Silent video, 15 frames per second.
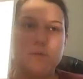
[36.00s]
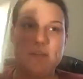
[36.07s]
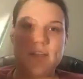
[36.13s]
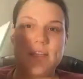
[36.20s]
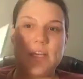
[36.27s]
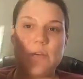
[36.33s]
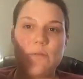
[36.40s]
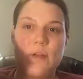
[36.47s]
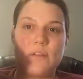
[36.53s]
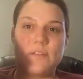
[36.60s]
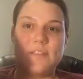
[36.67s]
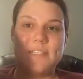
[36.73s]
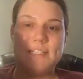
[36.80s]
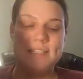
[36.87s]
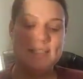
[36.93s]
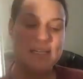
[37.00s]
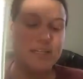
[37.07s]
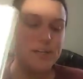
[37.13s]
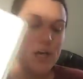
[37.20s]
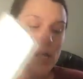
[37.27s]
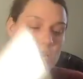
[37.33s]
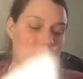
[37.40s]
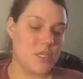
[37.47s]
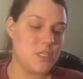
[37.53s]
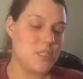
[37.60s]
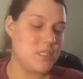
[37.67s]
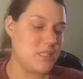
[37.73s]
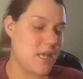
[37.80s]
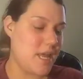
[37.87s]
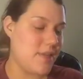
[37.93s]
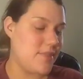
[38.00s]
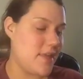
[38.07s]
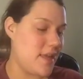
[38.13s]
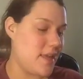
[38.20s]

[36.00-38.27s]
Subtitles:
was I think around $16, and